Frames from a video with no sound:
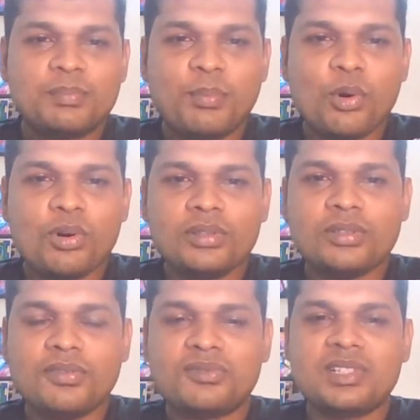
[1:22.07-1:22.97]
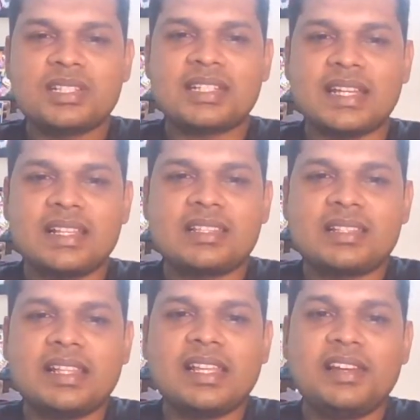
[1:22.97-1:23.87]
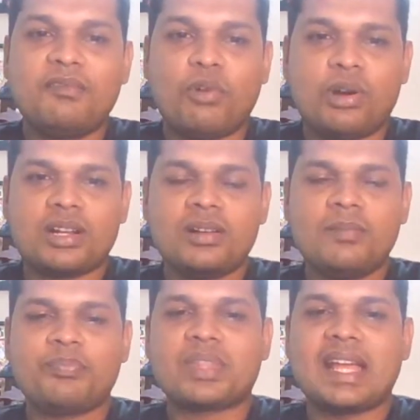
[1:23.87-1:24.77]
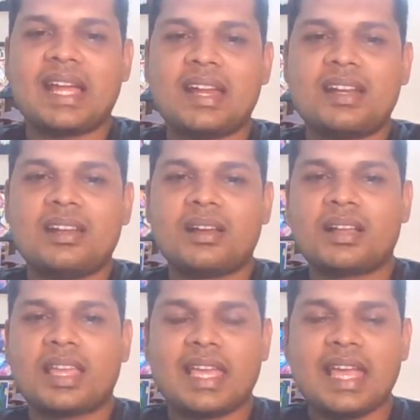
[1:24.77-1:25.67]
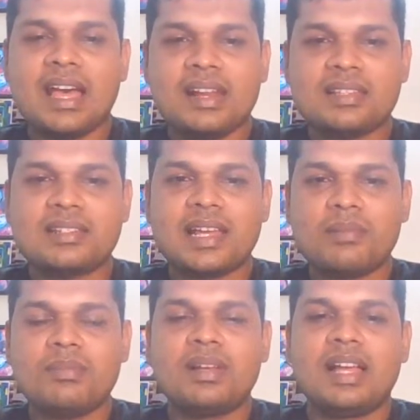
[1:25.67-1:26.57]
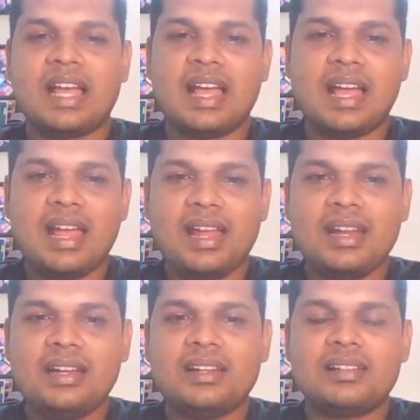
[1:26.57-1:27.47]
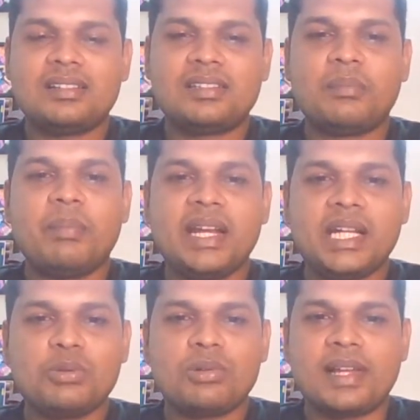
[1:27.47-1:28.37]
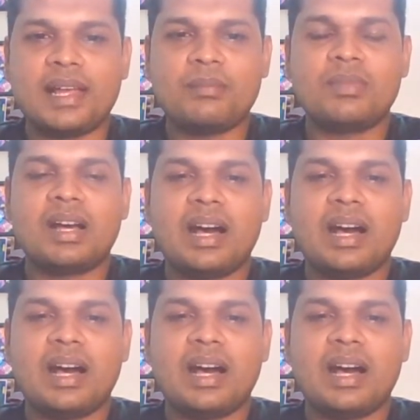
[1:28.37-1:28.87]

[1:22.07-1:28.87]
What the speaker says: Both of the states need water, and KRS Dam and the Mettur Dam